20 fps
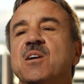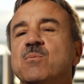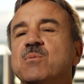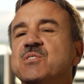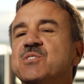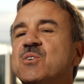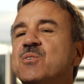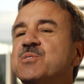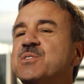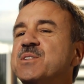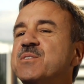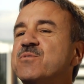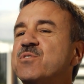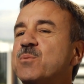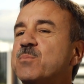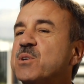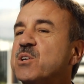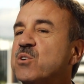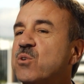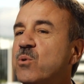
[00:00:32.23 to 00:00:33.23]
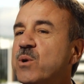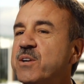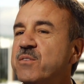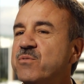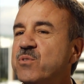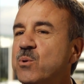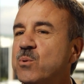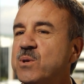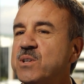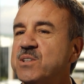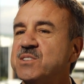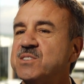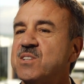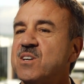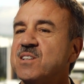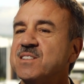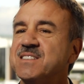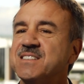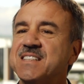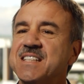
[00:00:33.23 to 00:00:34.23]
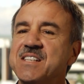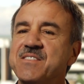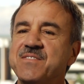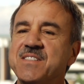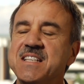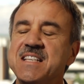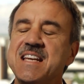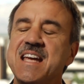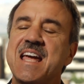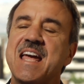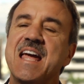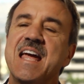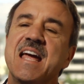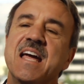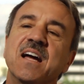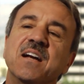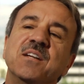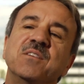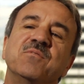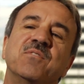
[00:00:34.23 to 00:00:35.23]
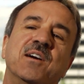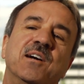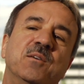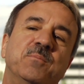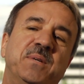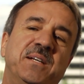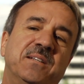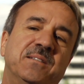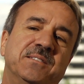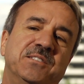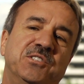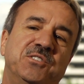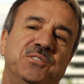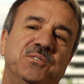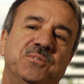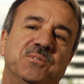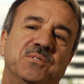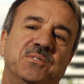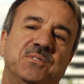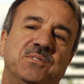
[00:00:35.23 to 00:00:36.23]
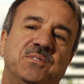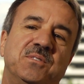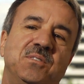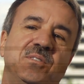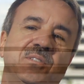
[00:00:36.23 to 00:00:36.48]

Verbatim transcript: resulting from a growing focus on safety and environmental issues.